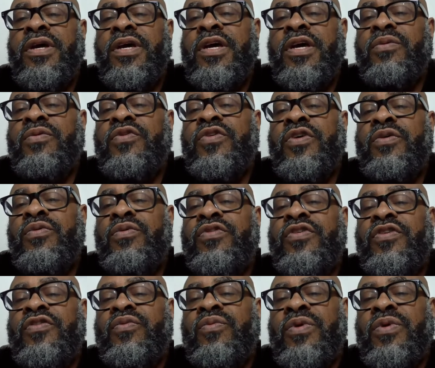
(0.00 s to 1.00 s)
It was
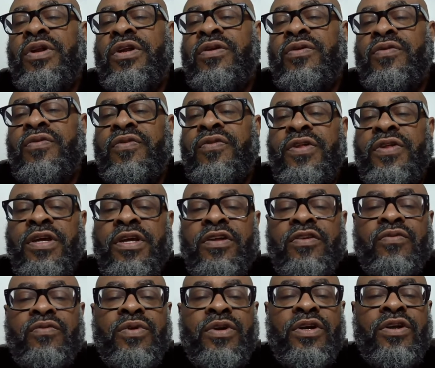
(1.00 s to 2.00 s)
just one of those
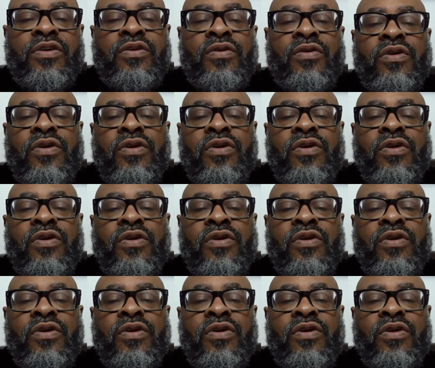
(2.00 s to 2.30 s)
things where you